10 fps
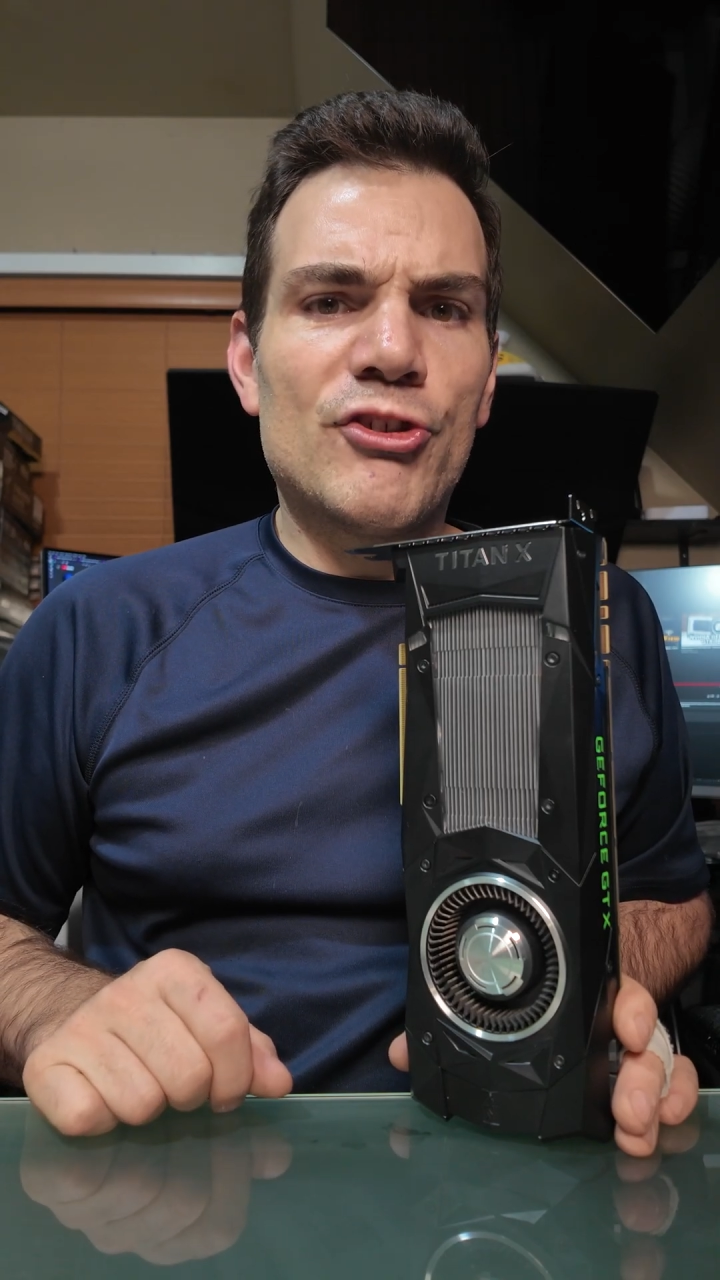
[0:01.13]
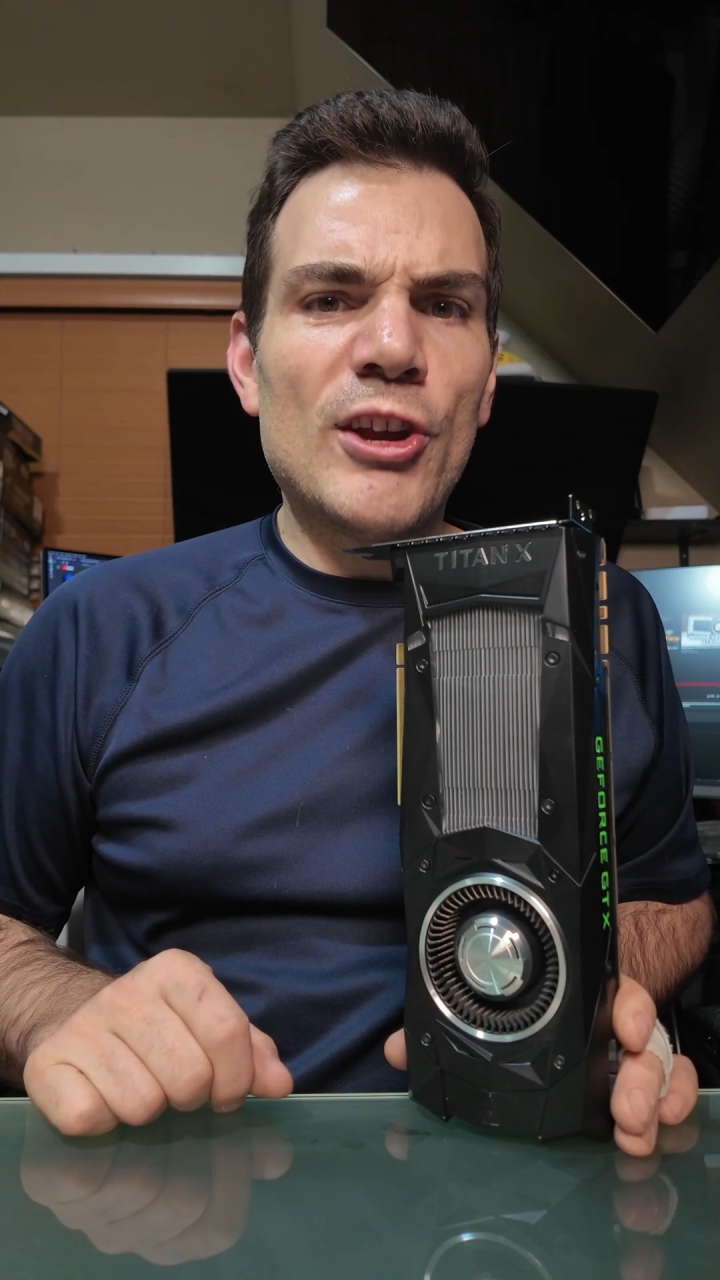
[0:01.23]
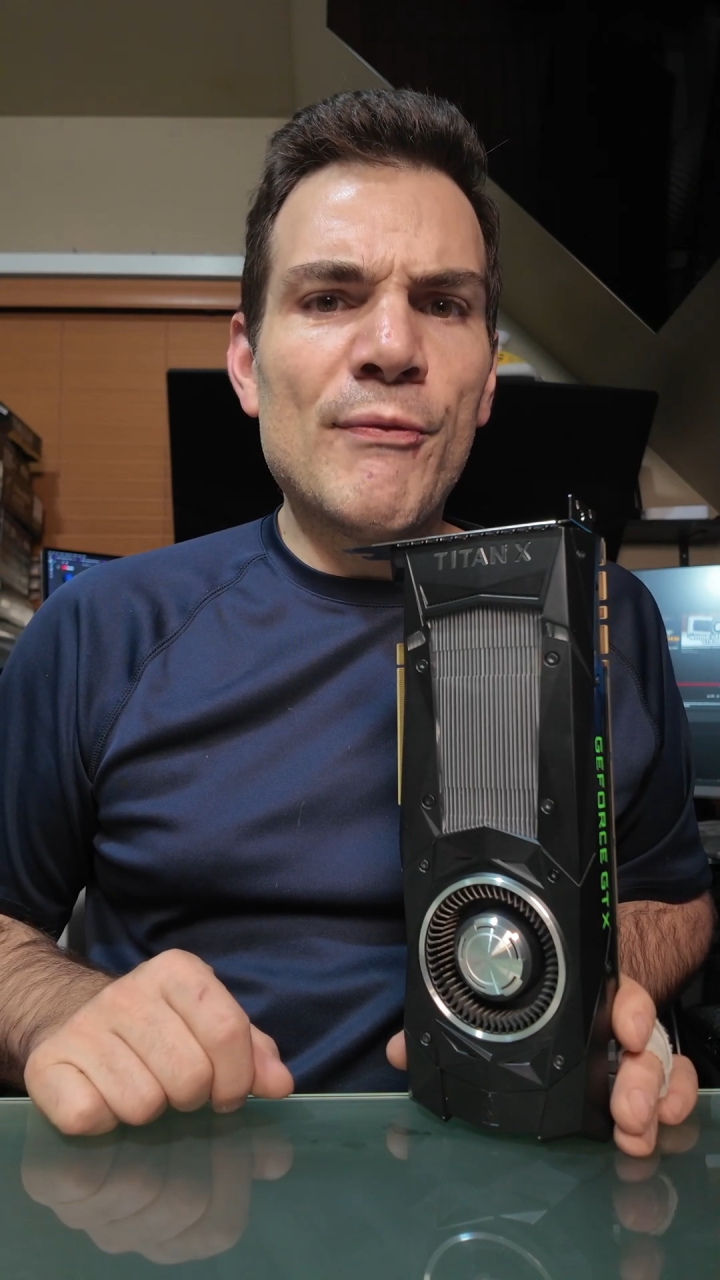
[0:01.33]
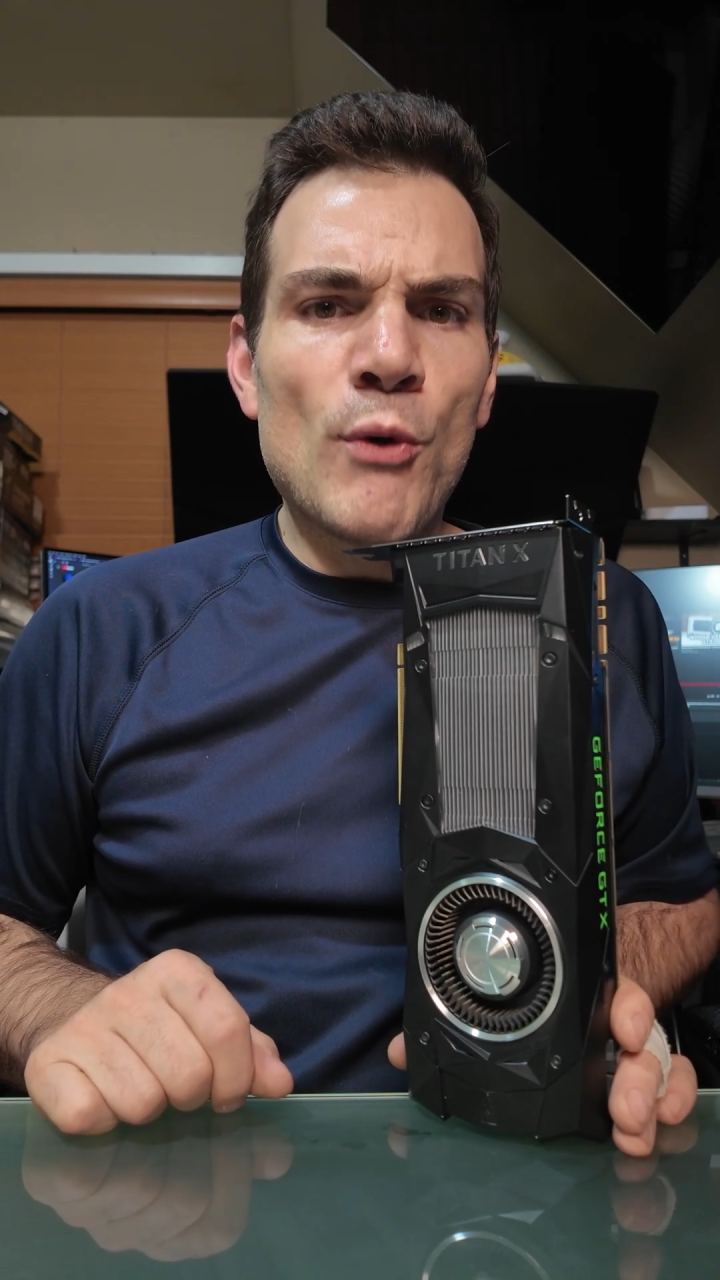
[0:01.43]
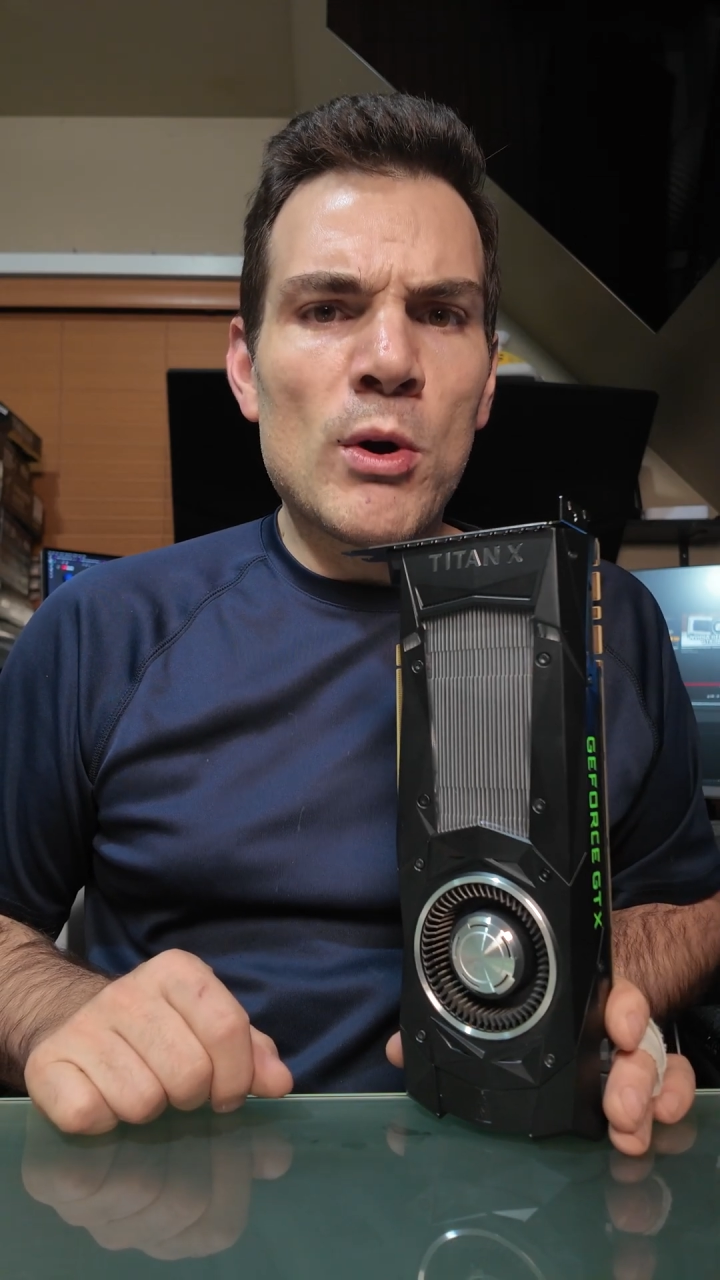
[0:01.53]

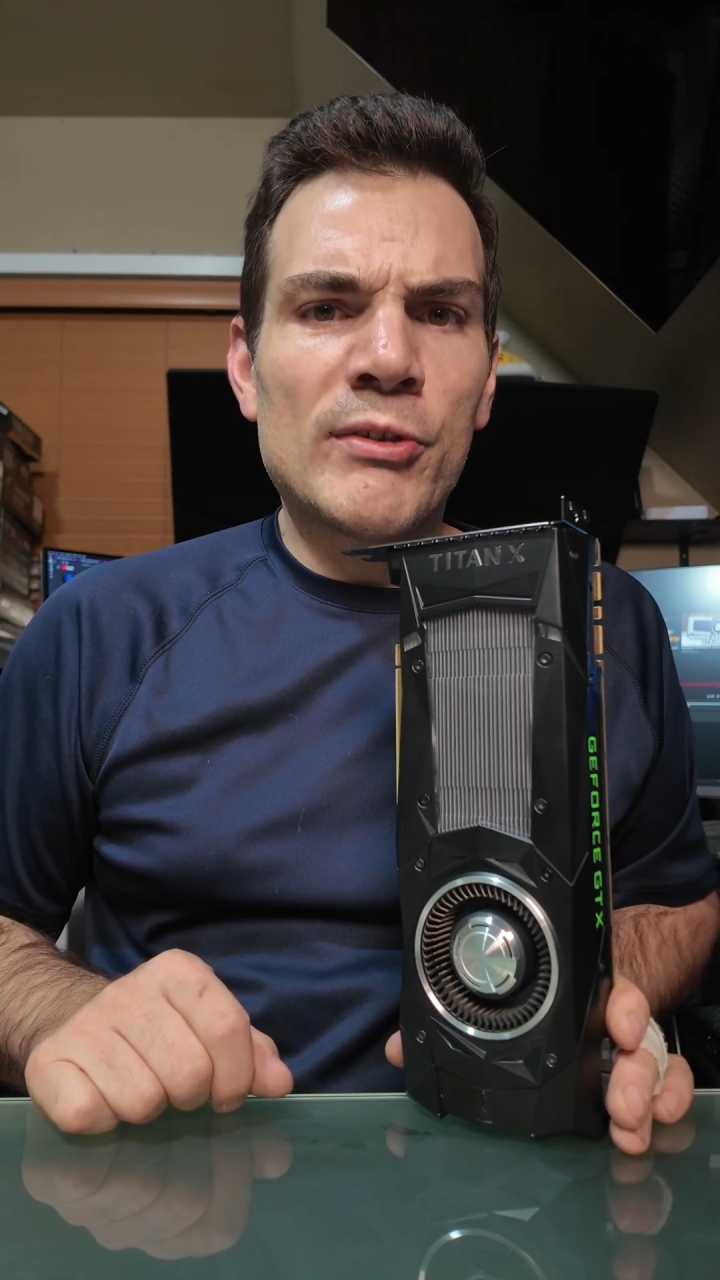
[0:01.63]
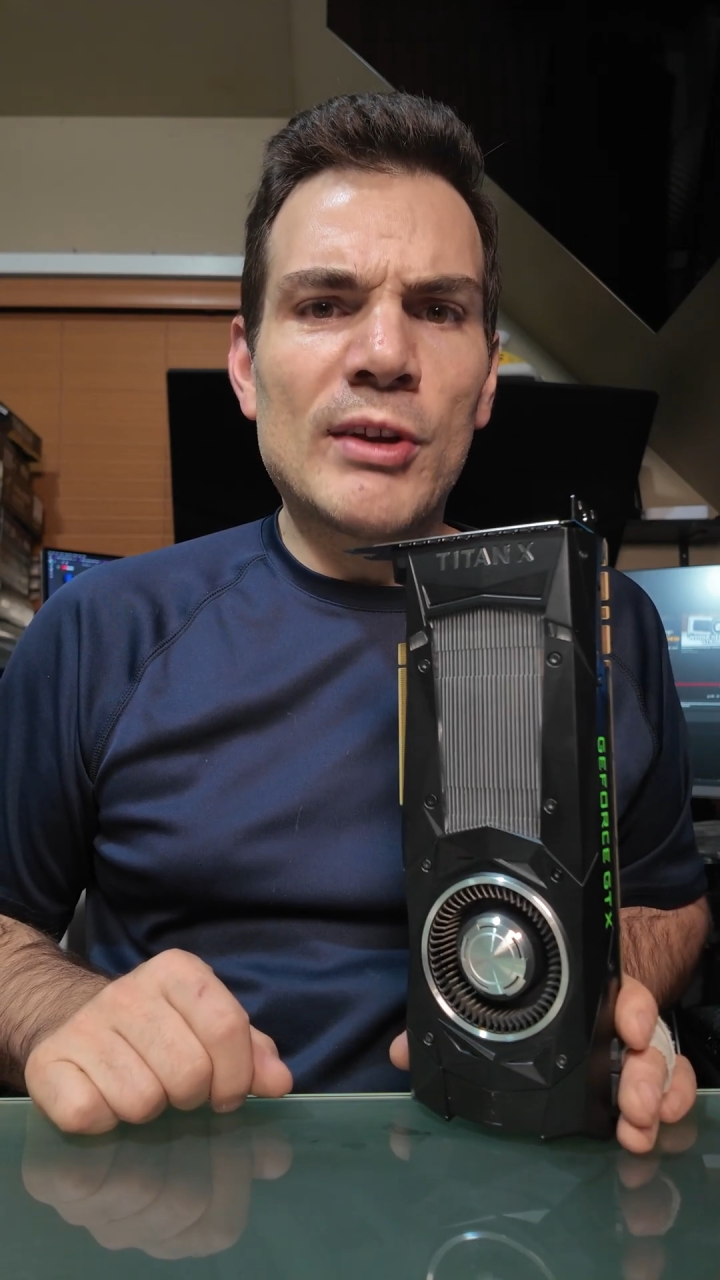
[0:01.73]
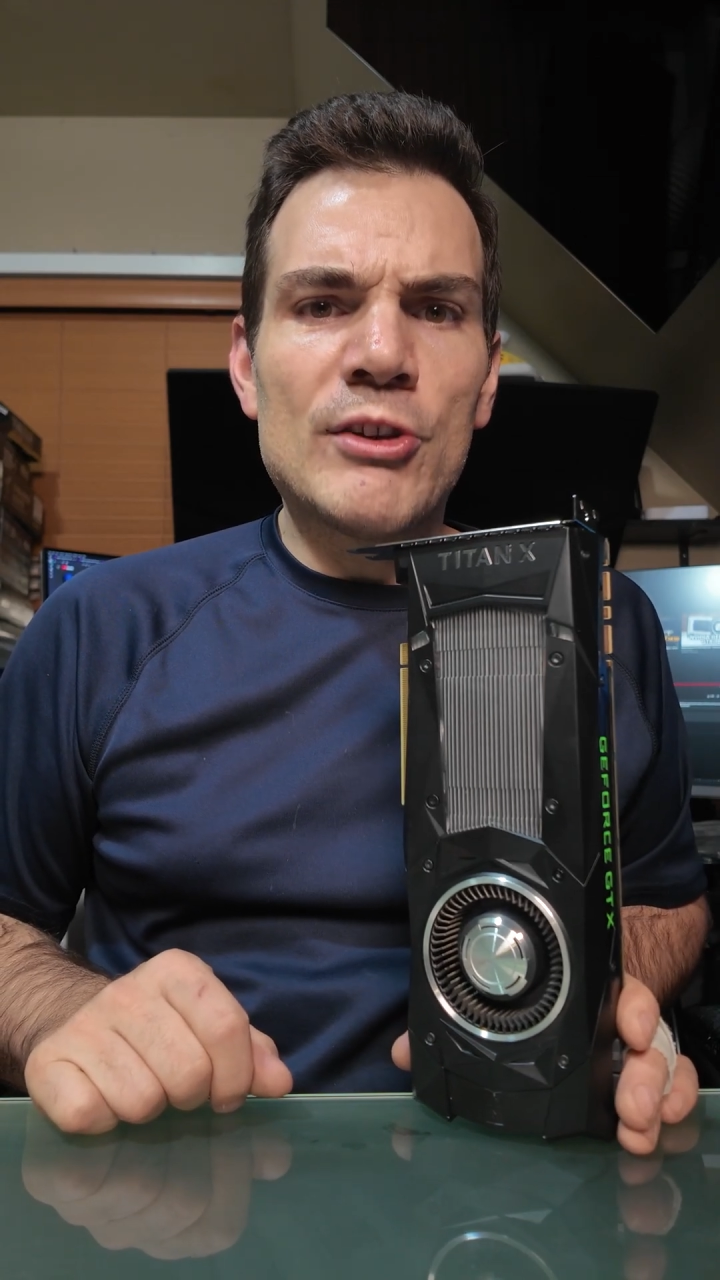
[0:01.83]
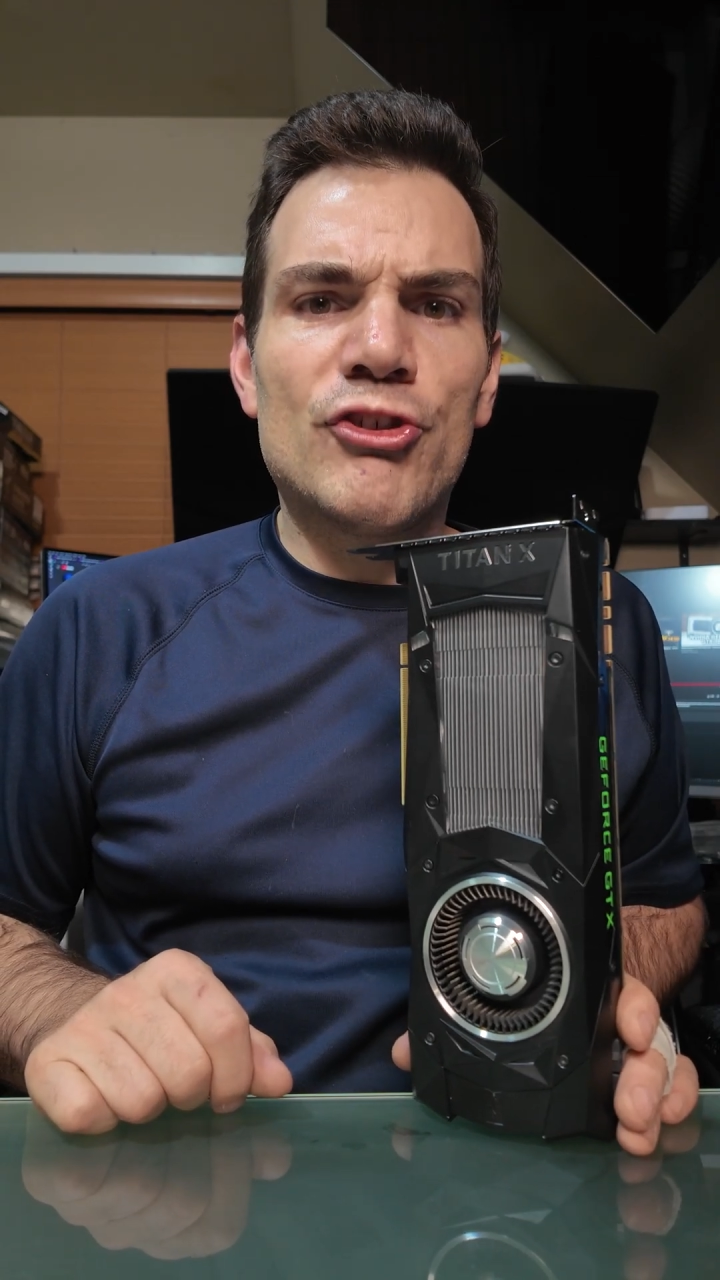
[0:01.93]
GeForce